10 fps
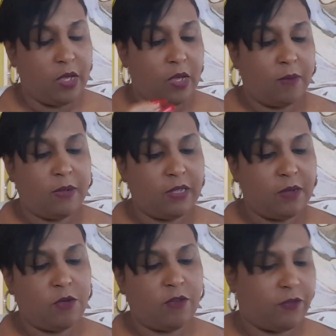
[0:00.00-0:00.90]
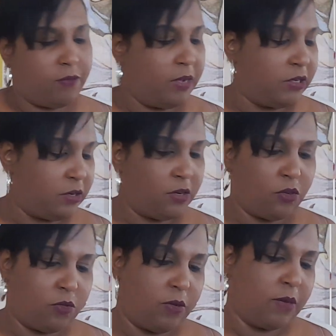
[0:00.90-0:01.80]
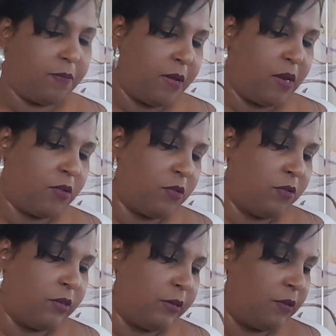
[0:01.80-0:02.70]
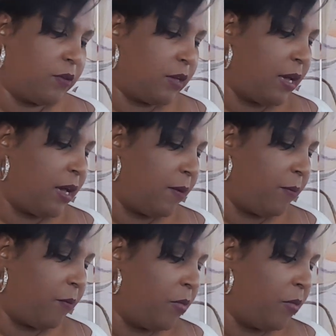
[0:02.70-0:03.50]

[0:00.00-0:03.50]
Please give me more information on the Queen of Pentacles. Okay.